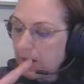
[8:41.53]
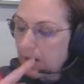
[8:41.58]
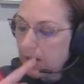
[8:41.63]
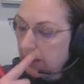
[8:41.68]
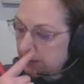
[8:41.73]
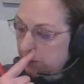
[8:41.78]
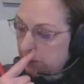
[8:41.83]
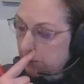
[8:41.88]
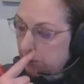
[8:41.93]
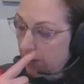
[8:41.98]

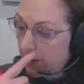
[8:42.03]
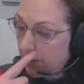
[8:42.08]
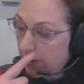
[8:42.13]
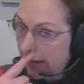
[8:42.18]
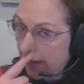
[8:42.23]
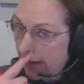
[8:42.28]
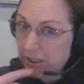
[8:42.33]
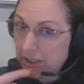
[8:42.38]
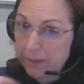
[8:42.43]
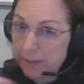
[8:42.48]
because they're not
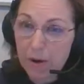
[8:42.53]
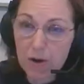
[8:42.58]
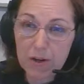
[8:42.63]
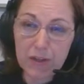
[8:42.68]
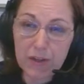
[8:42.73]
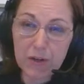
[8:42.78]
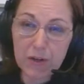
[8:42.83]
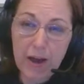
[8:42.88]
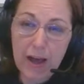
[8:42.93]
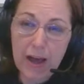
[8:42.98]
actually part of
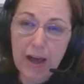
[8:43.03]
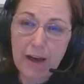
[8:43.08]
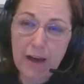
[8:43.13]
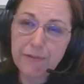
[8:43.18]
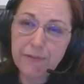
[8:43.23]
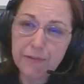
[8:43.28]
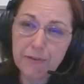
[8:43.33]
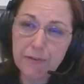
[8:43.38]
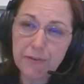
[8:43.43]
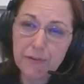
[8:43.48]
the
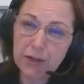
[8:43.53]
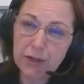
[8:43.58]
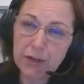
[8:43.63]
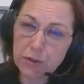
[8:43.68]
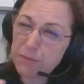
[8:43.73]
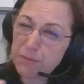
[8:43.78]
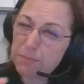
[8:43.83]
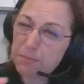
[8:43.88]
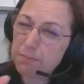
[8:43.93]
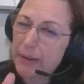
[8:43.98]
graph. They're
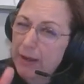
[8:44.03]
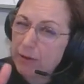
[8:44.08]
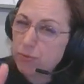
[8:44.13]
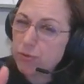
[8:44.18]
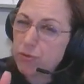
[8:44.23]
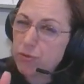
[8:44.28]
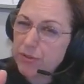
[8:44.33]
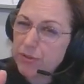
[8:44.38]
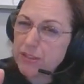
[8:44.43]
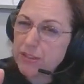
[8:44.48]
just
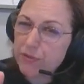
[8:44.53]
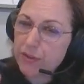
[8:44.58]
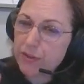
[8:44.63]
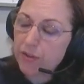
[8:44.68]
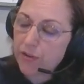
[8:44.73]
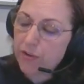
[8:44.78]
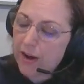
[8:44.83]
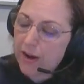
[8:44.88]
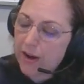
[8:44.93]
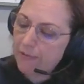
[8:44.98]
boundaries for the
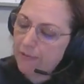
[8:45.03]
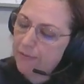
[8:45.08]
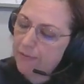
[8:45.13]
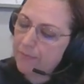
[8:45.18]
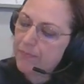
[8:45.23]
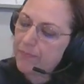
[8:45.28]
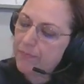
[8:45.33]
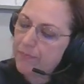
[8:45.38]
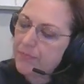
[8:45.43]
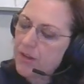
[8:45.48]
graph.
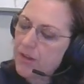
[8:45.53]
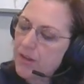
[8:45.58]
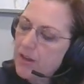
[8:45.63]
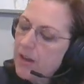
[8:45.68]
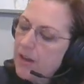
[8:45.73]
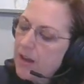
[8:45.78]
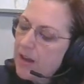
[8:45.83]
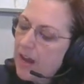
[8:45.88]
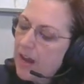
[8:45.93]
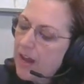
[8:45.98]

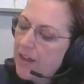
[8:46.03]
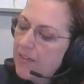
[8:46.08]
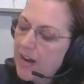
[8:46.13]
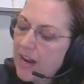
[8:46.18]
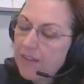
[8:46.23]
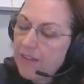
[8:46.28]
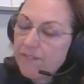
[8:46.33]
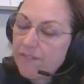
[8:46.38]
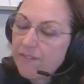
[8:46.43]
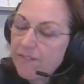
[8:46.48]
And then
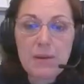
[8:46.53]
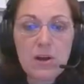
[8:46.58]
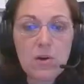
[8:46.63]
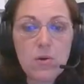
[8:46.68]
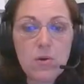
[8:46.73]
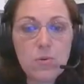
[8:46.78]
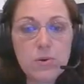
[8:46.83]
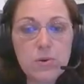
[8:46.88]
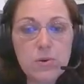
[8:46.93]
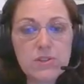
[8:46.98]
I've got my
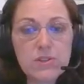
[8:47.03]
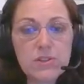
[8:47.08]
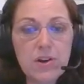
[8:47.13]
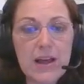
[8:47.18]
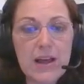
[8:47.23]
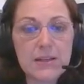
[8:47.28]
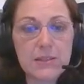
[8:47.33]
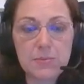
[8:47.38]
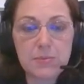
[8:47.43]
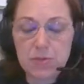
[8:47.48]
horizontal
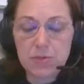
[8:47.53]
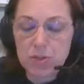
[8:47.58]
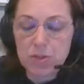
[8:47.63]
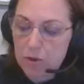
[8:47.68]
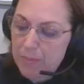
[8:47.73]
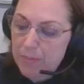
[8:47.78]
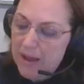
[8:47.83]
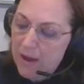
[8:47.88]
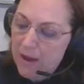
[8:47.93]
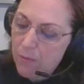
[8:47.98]
asymptote
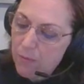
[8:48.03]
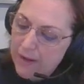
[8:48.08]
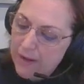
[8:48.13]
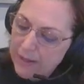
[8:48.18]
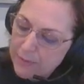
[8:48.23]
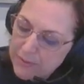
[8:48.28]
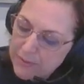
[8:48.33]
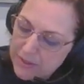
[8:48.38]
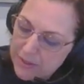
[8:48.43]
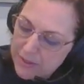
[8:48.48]
at y
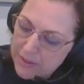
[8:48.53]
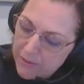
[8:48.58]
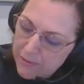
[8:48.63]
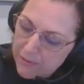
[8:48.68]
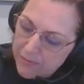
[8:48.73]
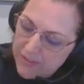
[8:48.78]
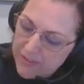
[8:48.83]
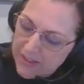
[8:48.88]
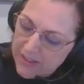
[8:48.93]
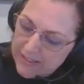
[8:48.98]
equals zero.
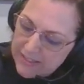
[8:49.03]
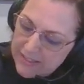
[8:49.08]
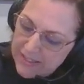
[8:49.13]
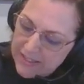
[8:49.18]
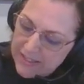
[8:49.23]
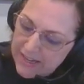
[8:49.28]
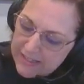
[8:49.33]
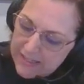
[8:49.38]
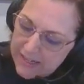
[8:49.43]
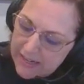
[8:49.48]
That's
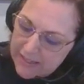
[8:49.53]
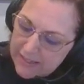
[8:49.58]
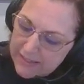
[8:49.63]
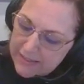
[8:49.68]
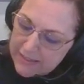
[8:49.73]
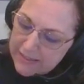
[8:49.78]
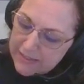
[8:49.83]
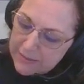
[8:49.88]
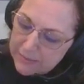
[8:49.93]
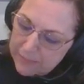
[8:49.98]
the
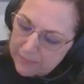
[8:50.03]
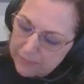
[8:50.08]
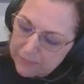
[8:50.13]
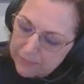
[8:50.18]
x-axis.